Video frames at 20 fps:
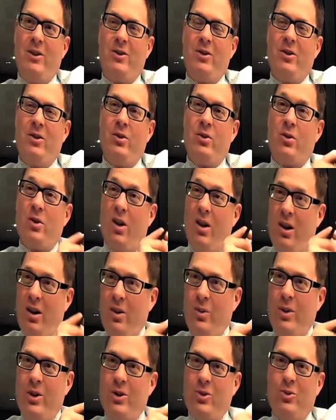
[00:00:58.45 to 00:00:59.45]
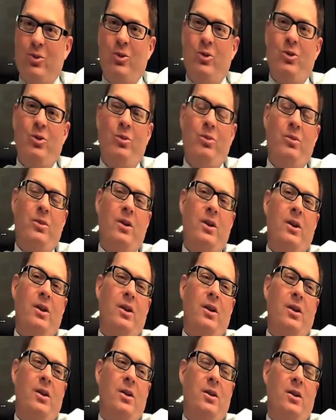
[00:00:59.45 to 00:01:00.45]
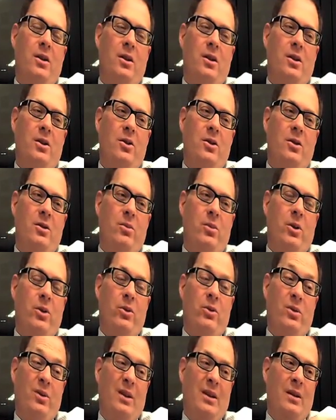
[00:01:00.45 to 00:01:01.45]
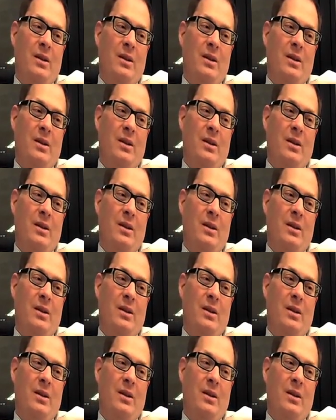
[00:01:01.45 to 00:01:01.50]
So there's always room to both